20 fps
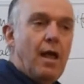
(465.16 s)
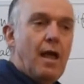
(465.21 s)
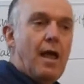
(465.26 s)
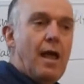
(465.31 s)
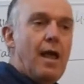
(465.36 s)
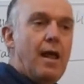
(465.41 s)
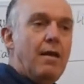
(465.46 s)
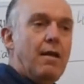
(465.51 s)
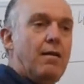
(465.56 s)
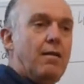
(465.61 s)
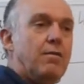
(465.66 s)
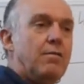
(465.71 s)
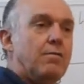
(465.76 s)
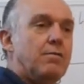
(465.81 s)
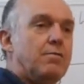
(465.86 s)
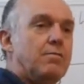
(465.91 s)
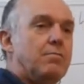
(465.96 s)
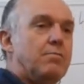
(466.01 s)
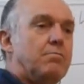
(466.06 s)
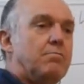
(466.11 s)
And
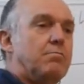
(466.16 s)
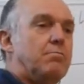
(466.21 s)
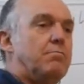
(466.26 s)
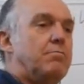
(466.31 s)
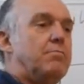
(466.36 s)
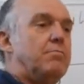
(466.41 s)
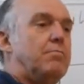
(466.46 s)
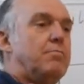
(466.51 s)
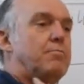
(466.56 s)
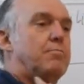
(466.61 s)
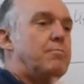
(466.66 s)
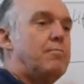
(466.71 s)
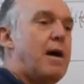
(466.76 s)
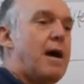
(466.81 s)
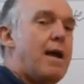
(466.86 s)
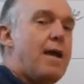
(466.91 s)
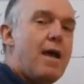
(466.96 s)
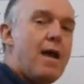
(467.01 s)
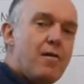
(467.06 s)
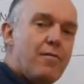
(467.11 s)

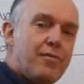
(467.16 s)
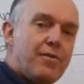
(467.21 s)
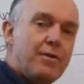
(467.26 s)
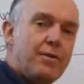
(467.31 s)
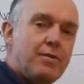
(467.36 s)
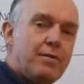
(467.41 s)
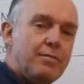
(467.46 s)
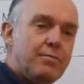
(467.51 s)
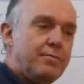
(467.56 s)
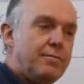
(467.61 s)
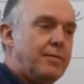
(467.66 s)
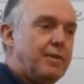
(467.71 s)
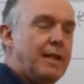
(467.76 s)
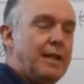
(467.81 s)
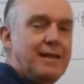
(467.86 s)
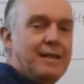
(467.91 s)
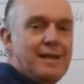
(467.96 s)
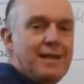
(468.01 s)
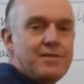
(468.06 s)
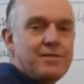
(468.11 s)
my effort
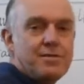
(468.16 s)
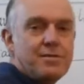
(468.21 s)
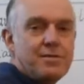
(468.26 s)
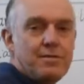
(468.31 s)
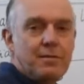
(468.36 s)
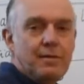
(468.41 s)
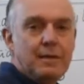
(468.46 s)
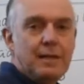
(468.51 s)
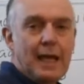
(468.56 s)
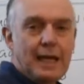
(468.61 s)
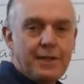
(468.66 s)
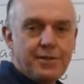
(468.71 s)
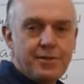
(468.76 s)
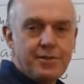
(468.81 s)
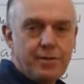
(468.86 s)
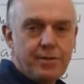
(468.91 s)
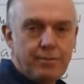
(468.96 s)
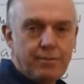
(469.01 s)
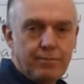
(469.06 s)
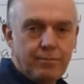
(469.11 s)
in this
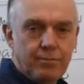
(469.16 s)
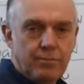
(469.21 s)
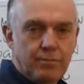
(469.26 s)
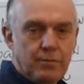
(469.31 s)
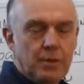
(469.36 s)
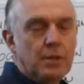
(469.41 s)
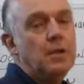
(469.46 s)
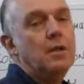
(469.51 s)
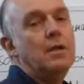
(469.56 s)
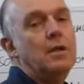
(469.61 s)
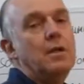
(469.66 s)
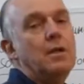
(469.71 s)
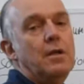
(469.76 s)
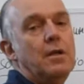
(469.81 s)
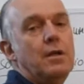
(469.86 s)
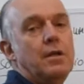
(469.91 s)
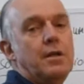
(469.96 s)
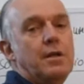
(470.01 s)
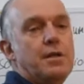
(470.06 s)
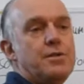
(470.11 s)
lecture
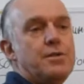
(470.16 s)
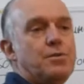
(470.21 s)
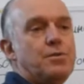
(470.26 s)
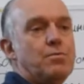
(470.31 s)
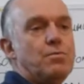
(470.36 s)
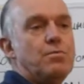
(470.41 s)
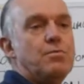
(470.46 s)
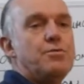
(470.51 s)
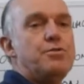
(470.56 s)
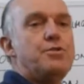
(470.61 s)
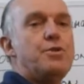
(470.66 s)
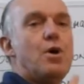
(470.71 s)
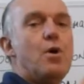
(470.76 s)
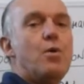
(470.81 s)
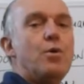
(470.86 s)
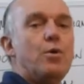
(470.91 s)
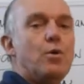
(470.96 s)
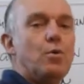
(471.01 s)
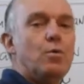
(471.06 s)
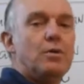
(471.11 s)
is to show
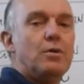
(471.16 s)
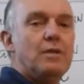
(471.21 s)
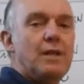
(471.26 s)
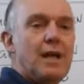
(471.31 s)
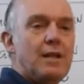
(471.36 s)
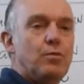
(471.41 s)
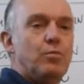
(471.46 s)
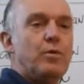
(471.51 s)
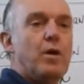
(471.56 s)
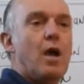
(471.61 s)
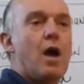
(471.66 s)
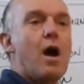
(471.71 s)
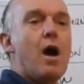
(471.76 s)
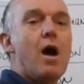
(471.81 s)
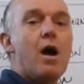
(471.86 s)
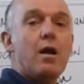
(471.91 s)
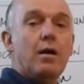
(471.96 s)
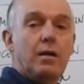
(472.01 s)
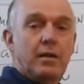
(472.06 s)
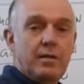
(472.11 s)
you that we
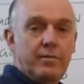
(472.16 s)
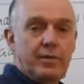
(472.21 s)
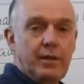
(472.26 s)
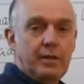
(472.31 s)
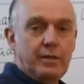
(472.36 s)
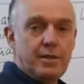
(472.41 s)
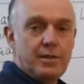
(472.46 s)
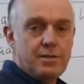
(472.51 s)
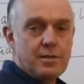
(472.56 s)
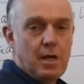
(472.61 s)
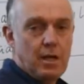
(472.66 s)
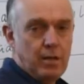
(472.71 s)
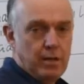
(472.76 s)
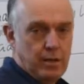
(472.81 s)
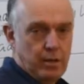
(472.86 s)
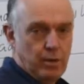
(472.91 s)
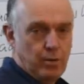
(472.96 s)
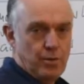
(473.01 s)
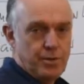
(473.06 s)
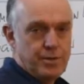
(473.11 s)
are living this
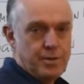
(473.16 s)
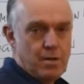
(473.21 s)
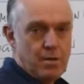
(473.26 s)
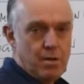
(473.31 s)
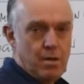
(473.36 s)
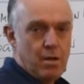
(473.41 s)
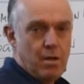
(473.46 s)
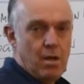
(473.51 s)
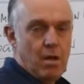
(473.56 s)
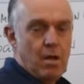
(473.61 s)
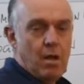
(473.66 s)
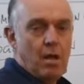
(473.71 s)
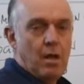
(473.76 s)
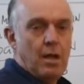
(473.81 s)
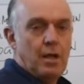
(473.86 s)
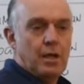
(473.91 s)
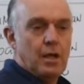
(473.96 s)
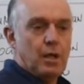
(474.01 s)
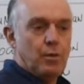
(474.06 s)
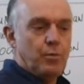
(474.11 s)
illusion,
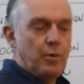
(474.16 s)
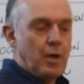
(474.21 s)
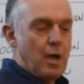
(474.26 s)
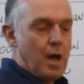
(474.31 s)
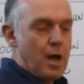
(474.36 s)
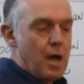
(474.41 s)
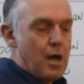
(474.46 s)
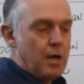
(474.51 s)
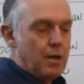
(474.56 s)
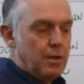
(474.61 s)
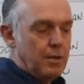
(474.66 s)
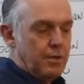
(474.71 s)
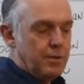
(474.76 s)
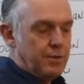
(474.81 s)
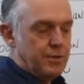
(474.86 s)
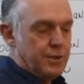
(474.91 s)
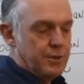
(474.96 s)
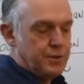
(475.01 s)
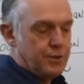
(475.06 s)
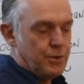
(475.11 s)
that we are
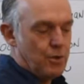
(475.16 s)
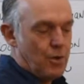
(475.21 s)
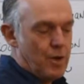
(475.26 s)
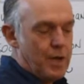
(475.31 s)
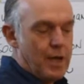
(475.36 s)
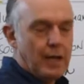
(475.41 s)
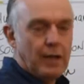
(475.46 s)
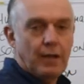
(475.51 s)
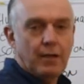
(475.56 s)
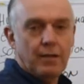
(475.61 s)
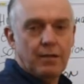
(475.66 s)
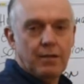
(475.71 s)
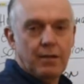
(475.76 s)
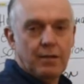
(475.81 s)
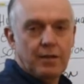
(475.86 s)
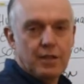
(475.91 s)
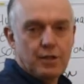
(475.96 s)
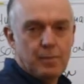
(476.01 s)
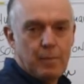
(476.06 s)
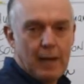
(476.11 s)
destroying
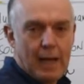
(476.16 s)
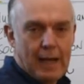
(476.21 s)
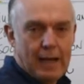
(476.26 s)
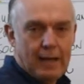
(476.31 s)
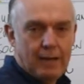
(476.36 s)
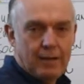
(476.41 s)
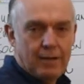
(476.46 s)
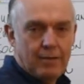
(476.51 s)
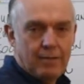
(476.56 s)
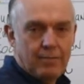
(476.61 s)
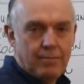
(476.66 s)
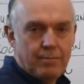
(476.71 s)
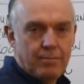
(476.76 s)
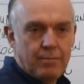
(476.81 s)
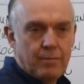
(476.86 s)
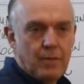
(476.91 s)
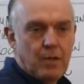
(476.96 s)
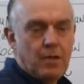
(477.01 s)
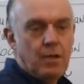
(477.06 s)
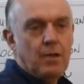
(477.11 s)
this planet,
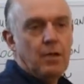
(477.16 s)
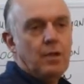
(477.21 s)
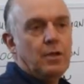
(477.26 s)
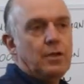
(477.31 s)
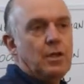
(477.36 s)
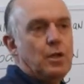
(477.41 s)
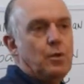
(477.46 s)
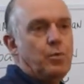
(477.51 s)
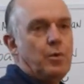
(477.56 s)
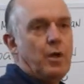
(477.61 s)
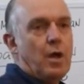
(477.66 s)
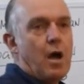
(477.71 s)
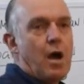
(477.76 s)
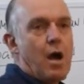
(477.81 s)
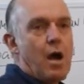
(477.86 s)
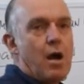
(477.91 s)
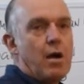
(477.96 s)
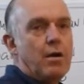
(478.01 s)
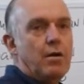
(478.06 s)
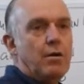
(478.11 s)
that we
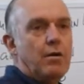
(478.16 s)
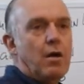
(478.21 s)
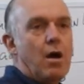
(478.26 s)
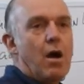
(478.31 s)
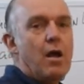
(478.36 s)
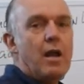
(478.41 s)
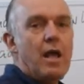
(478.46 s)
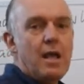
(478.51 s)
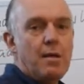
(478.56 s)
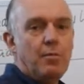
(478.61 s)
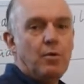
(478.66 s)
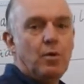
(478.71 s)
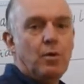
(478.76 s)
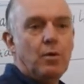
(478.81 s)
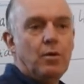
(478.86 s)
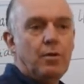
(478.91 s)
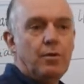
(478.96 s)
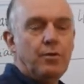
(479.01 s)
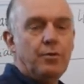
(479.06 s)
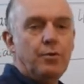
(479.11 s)
are
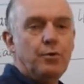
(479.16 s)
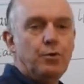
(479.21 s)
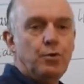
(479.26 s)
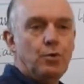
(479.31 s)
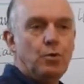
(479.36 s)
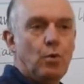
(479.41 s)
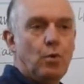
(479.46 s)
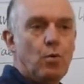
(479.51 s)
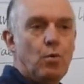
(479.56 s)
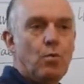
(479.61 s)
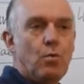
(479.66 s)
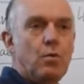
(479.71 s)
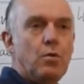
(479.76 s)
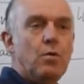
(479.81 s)
unable to